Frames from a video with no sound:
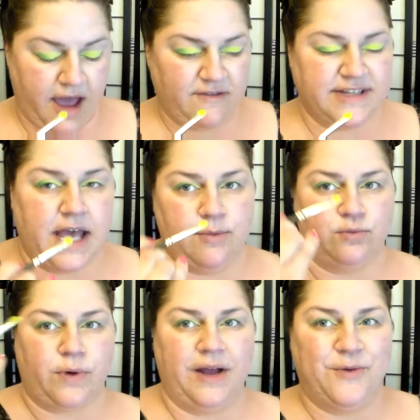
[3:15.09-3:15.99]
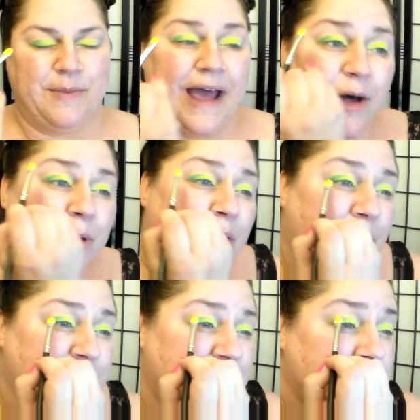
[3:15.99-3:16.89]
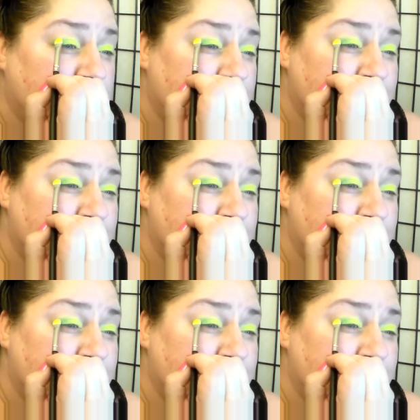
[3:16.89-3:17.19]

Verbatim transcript: I have a table right where my elbow goes.